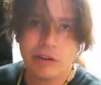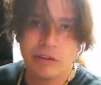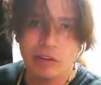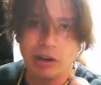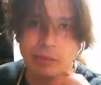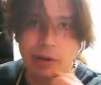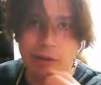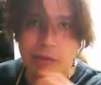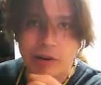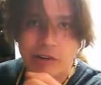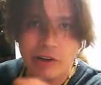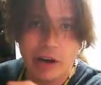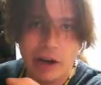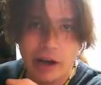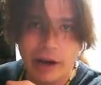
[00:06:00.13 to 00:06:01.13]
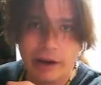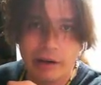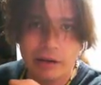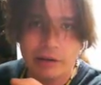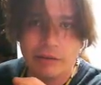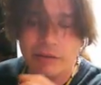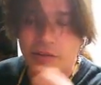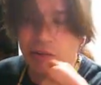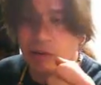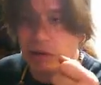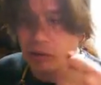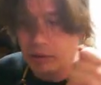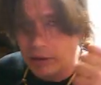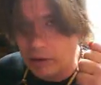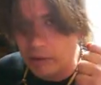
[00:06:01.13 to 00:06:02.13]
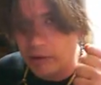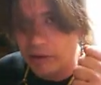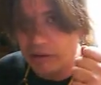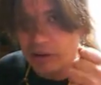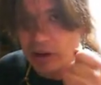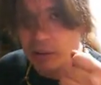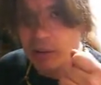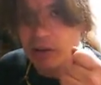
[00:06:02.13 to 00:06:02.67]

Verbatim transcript: is going to be much higher. If it's a low note, it's going to